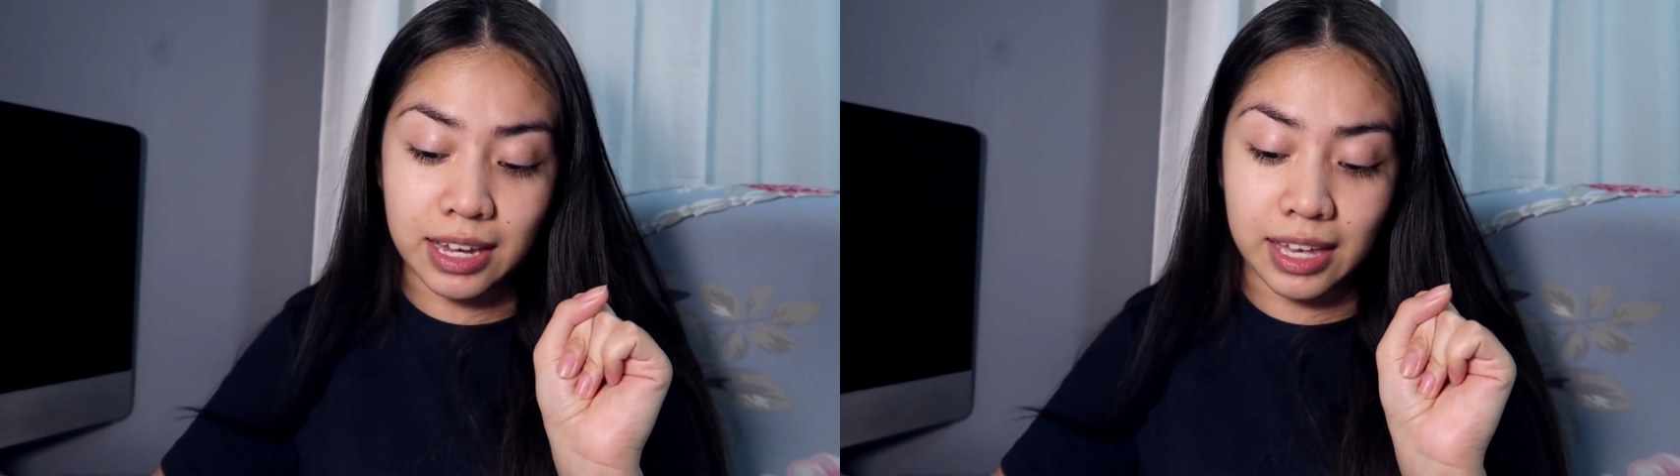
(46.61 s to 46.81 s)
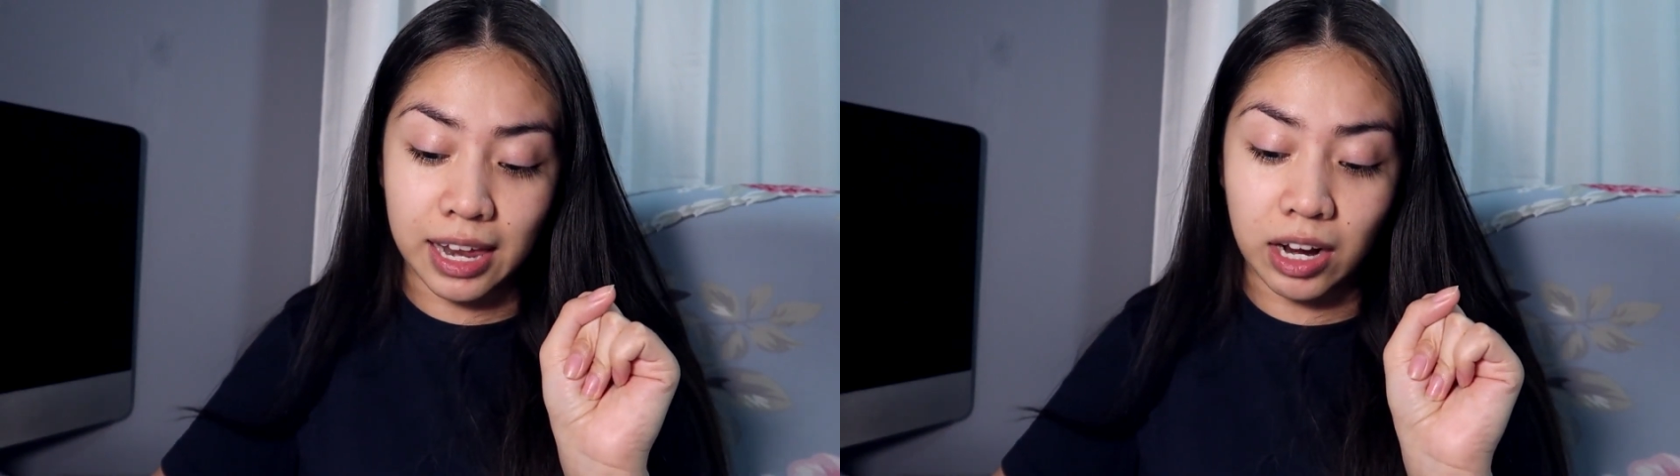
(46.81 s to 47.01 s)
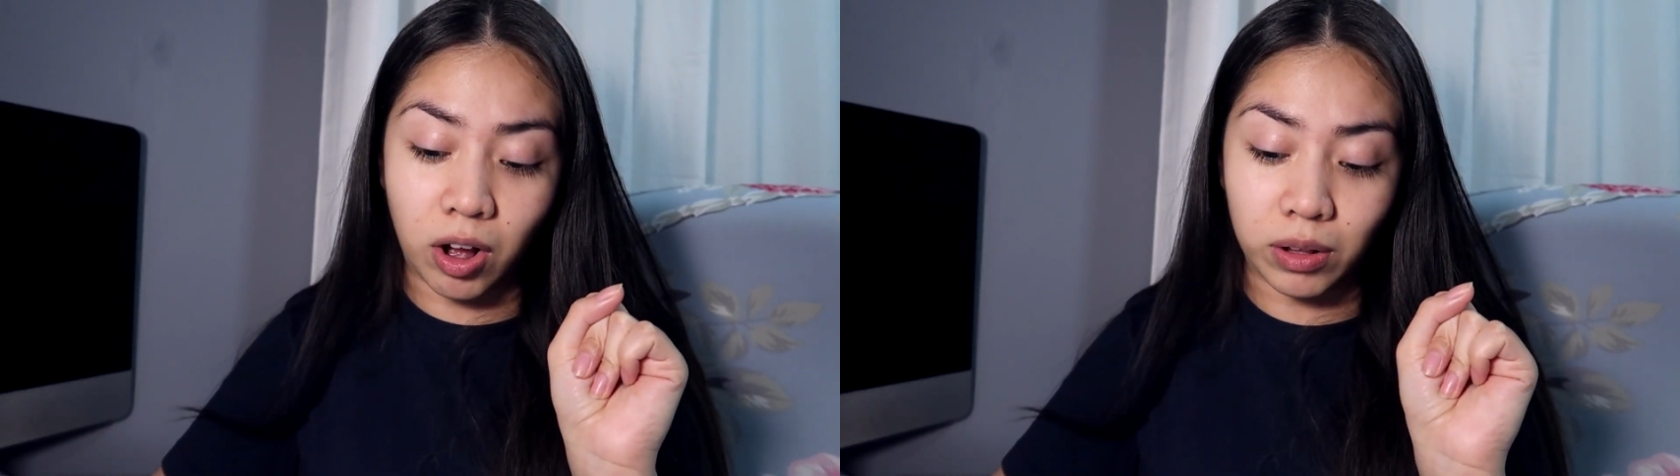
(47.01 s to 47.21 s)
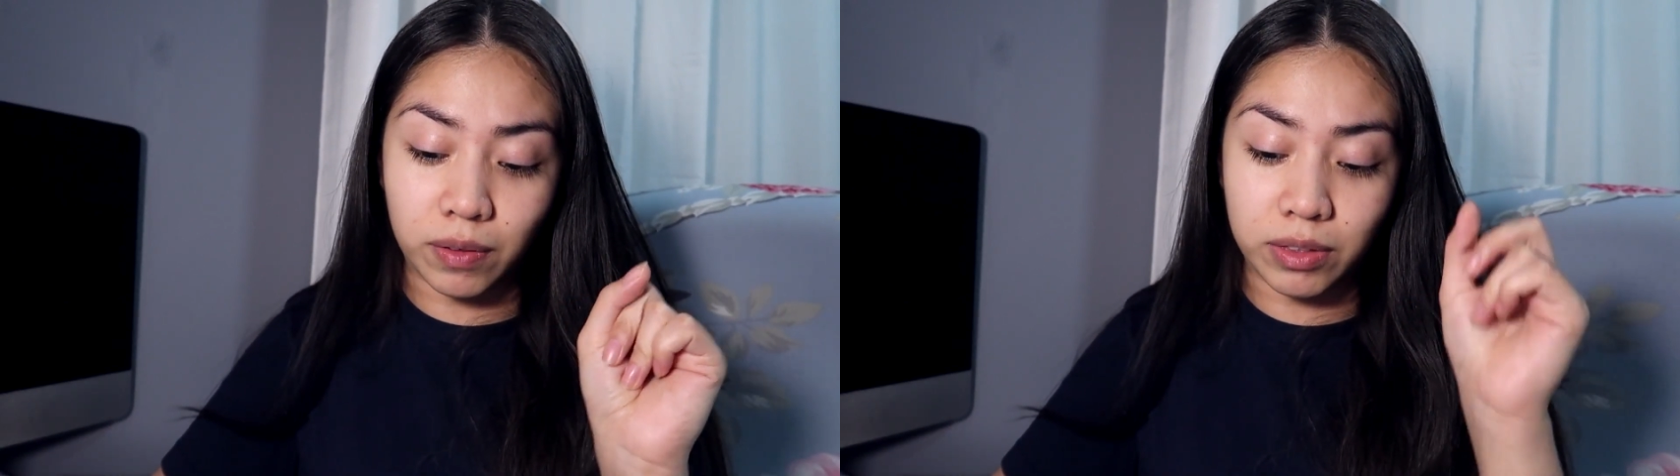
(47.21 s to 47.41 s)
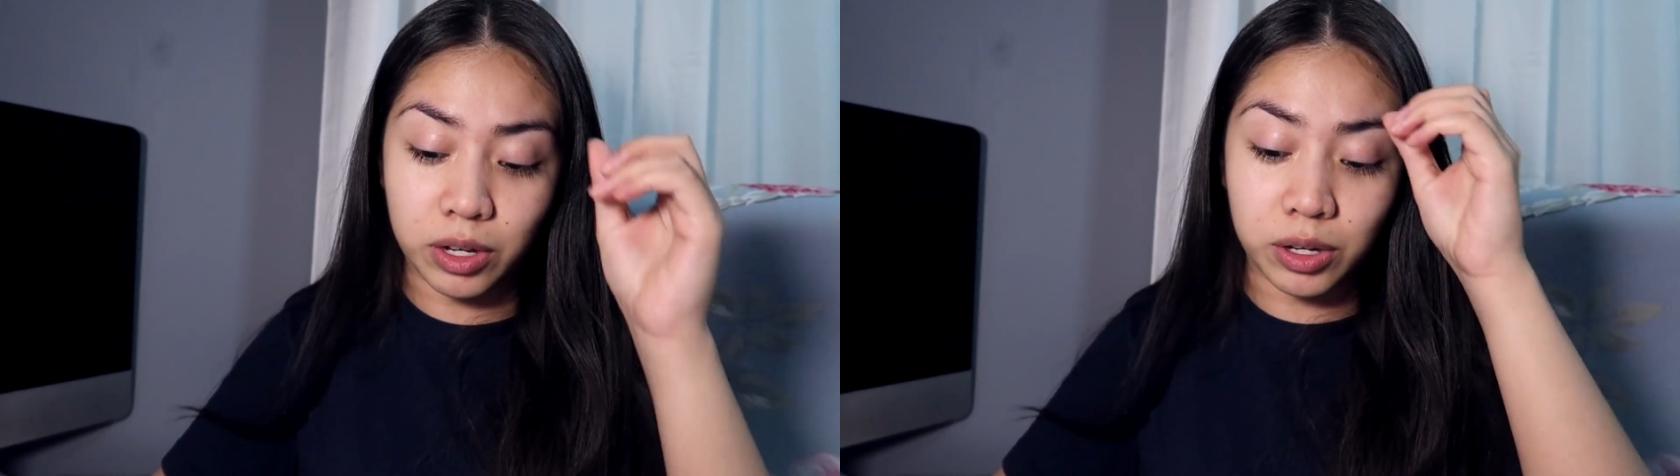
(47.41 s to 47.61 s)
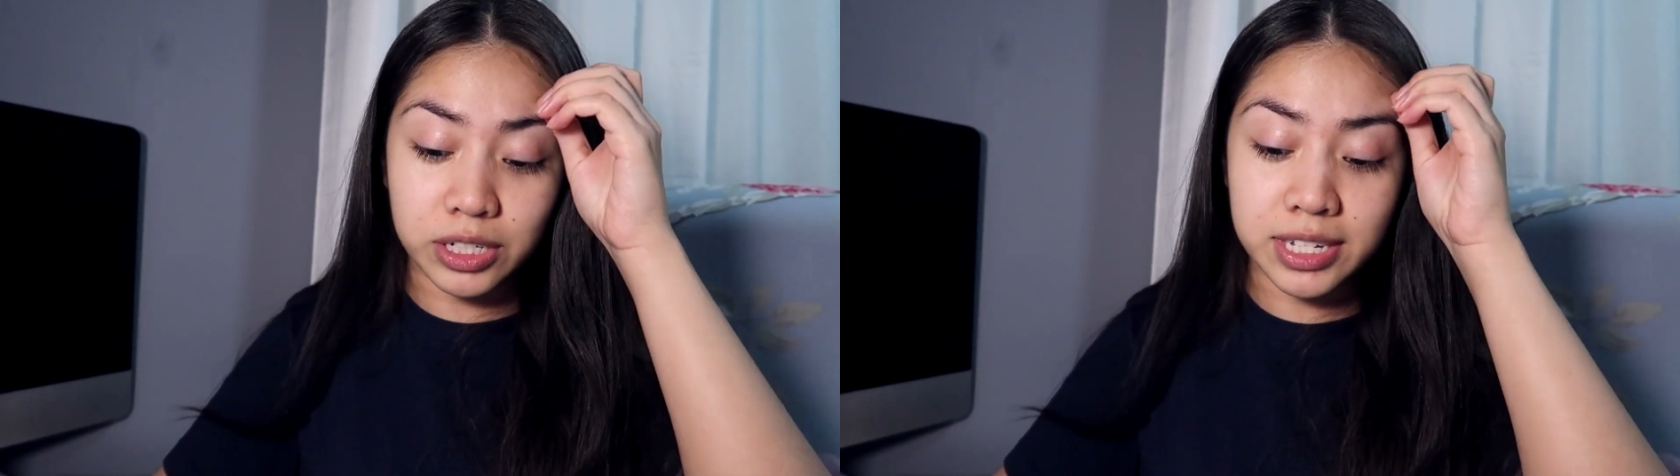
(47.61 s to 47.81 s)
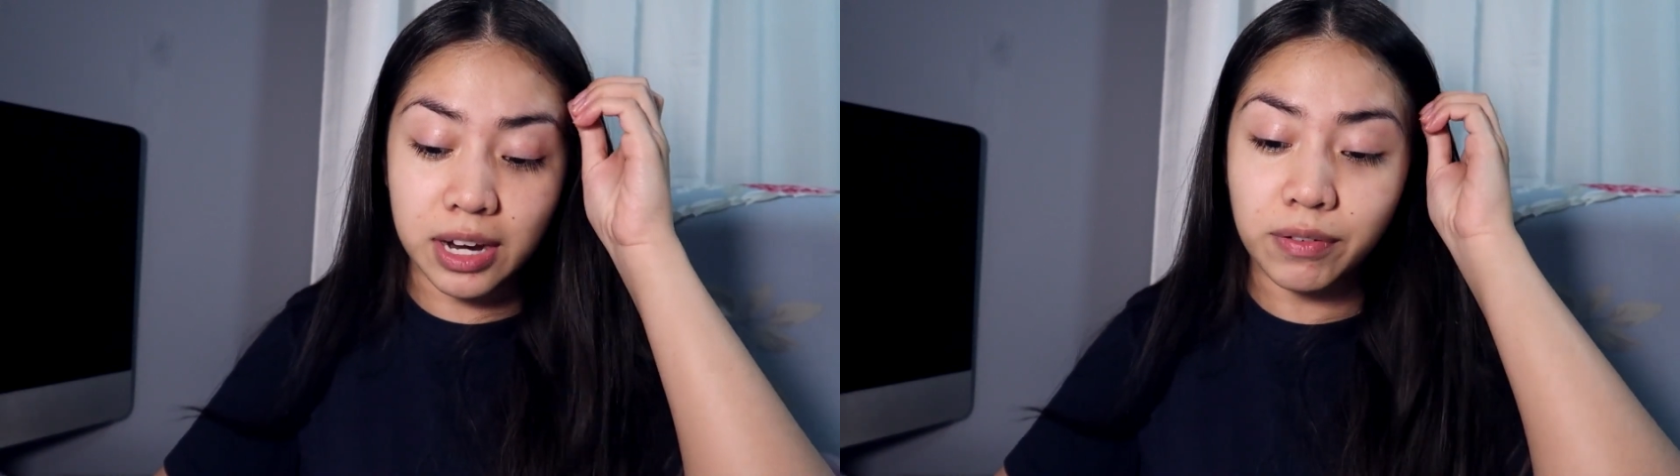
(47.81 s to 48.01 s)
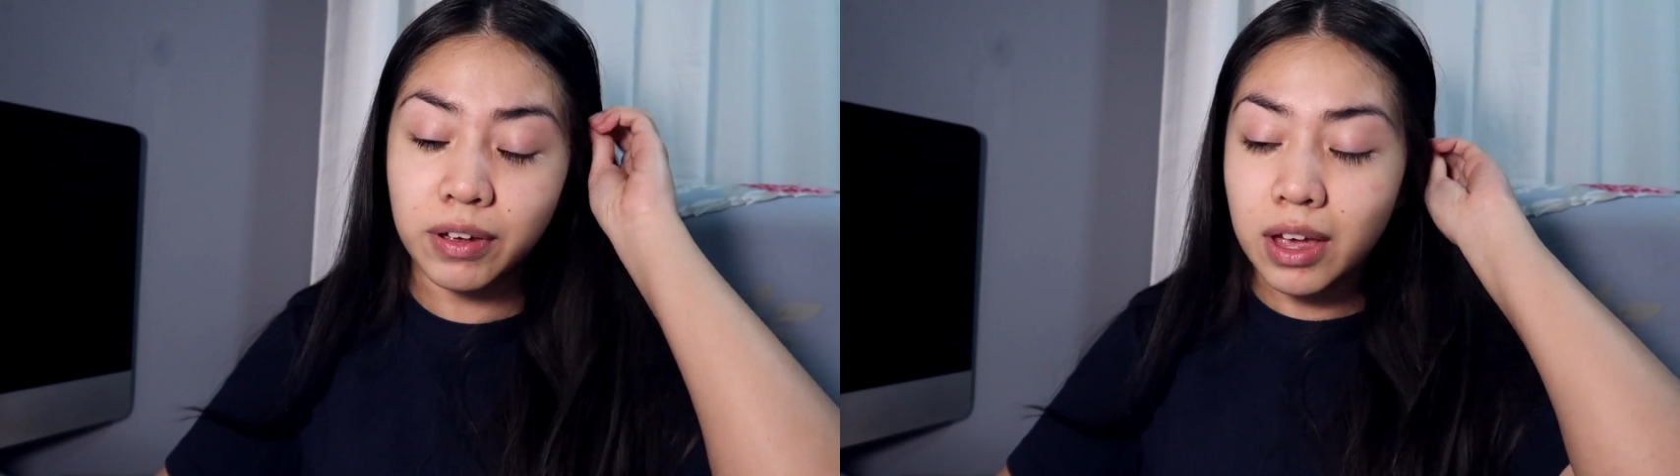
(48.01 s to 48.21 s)
and getting all of the good
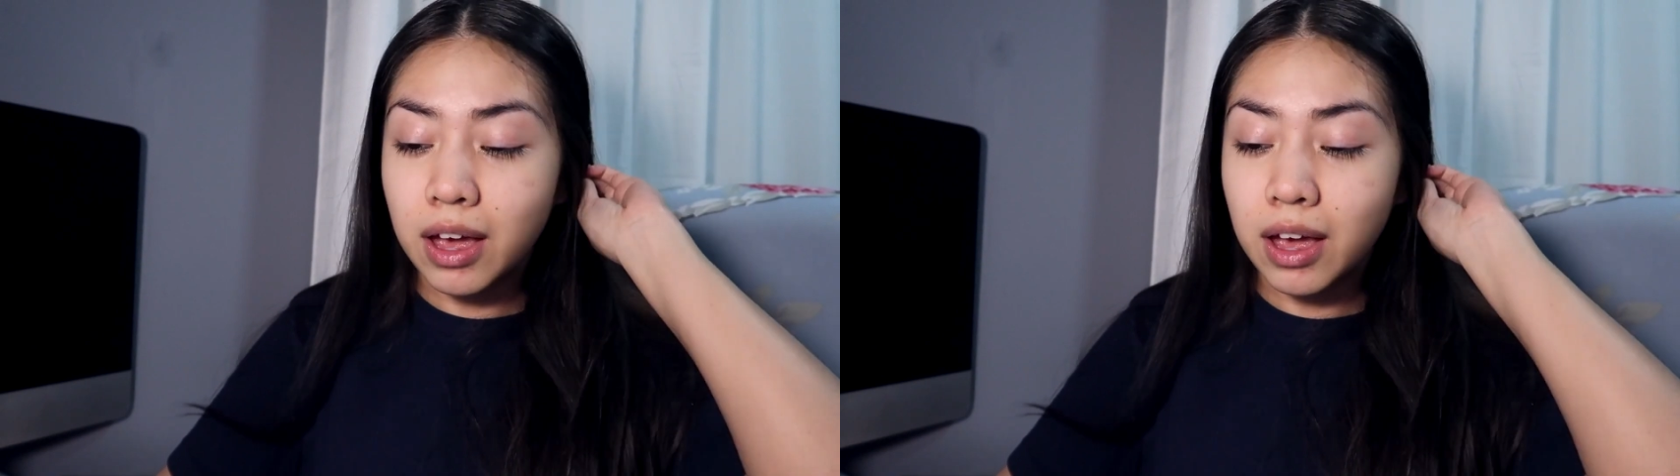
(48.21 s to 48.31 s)
stuff.